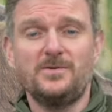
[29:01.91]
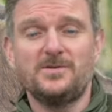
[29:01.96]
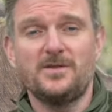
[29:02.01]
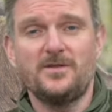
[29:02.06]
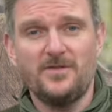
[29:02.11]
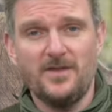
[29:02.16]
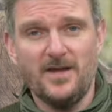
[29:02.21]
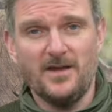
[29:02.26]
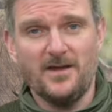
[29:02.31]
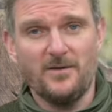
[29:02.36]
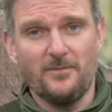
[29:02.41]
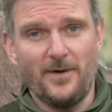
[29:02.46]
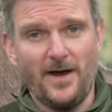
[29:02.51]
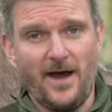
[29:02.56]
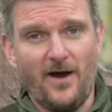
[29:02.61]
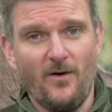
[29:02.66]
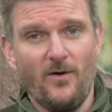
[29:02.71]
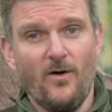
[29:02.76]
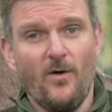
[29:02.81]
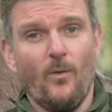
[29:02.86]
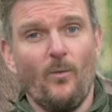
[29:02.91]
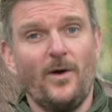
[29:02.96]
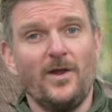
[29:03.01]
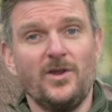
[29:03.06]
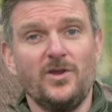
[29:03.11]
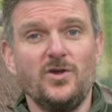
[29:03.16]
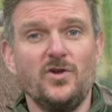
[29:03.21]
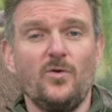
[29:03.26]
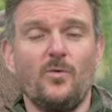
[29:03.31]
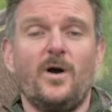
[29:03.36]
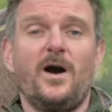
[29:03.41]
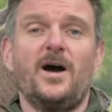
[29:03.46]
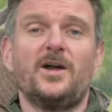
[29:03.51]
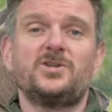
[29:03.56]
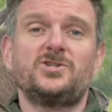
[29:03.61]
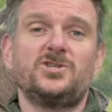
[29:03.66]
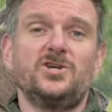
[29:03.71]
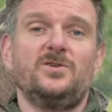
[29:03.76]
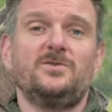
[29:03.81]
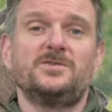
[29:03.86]
to think about when you are
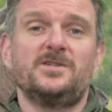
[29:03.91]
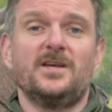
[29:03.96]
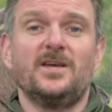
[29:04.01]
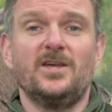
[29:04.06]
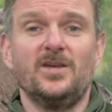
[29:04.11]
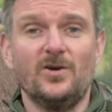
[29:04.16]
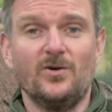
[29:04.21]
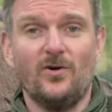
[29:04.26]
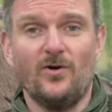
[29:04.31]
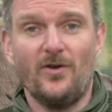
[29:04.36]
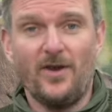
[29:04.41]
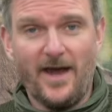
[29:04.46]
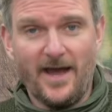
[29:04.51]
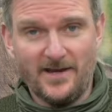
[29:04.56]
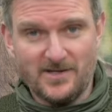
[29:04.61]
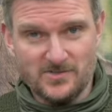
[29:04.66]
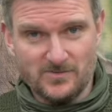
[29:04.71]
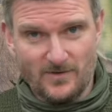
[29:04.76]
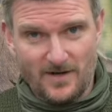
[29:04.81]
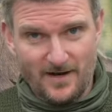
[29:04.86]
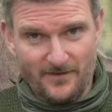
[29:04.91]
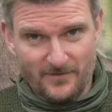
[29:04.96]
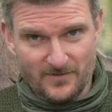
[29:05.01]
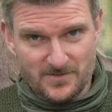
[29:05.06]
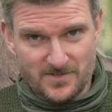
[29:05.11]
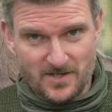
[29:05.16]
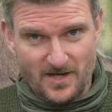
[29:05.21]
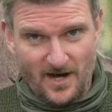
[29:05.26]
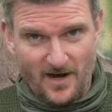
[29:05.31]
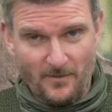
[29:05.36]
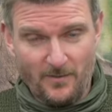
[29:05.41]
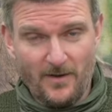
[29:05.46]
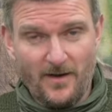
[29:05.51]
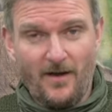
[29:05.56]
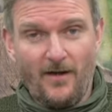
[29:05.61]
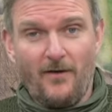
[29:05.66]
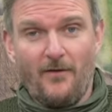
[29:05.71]
choosing your next rifle scope.